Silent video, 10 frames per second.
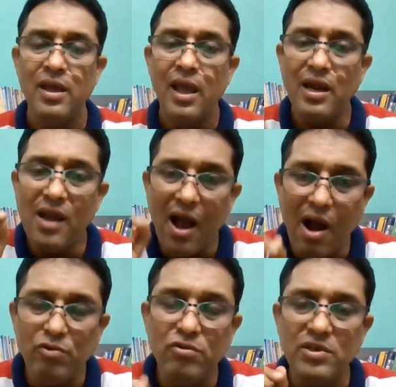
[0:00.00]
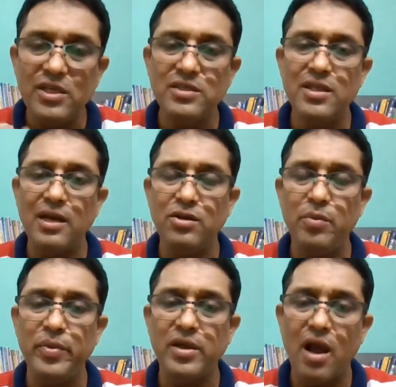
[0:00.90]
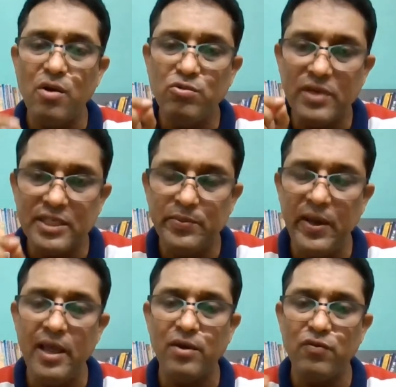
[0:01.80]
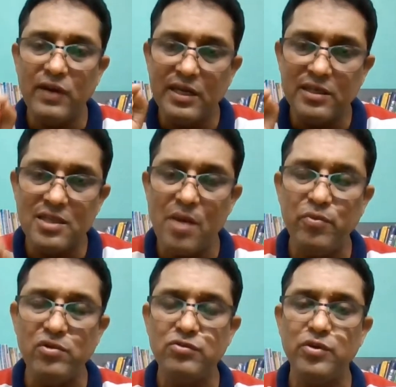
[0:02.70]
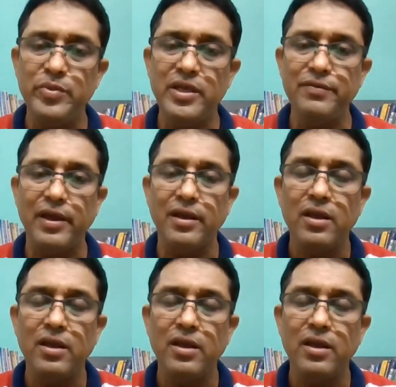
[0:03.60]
and how to teach that topic, how to explain, what examples should be given,